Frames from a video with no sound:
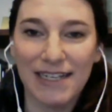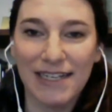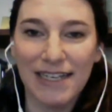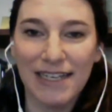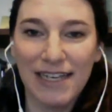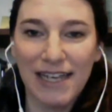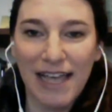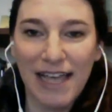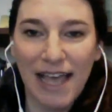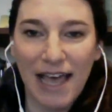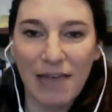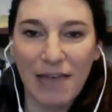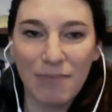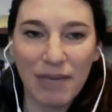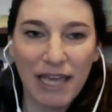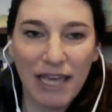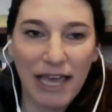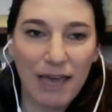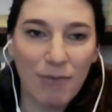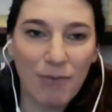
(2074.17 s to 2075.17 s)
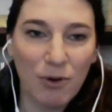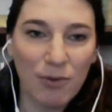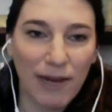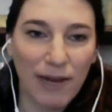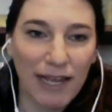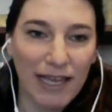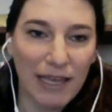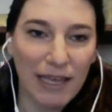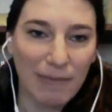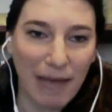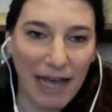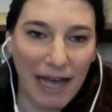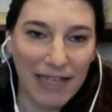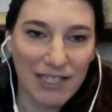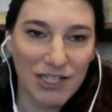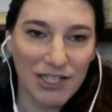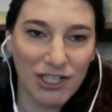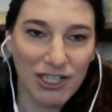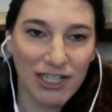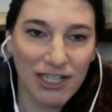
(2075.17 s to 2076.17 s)
and became a Reiki
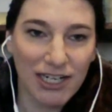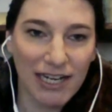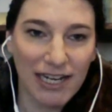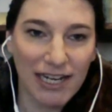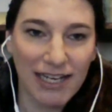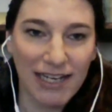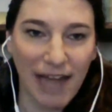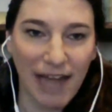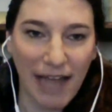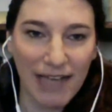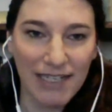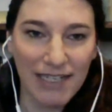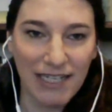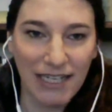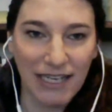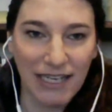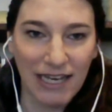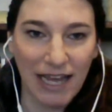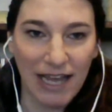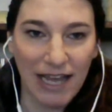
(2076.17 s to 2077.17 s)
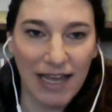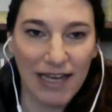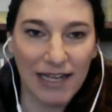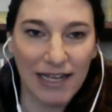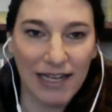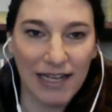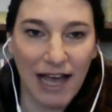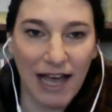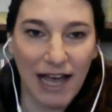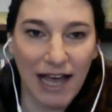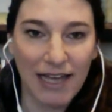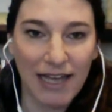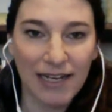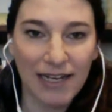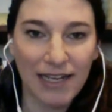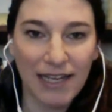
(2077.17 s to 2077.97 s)
master in 1989.